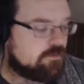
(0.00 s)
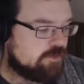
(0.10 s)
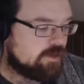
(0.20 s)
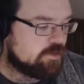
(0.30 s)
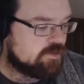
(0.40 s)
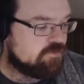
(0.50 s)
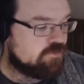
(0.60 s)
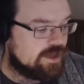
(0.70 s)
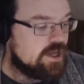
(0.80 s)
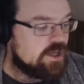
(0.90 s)
for it
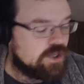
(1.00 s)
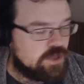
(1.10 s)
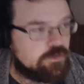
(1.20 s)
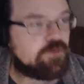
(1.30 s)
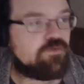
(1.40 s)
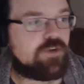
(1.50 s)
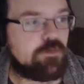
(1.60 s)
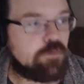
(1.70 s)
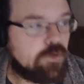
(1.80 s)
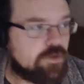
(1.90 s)
because you really
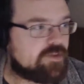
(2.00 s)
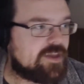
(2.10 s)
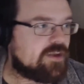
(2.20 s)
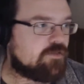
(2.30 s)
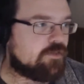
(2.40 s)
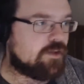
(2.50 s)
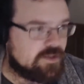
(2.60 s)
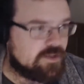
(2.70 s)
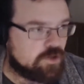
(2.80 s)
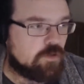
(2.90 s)
want to take
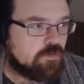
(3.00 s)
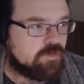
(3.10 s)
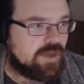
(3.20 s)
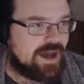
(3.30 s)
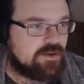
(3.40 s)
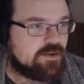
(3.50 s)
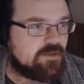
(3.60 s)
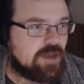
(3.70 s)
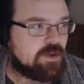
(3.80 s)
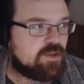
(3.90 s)
advantage of that
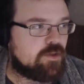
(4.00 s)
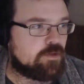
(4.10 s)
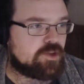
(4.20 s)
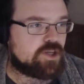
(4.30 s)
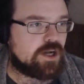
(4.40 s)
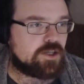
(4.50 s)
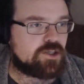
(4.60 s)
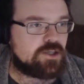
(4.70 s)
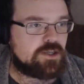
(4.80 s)
AP2 on the charge.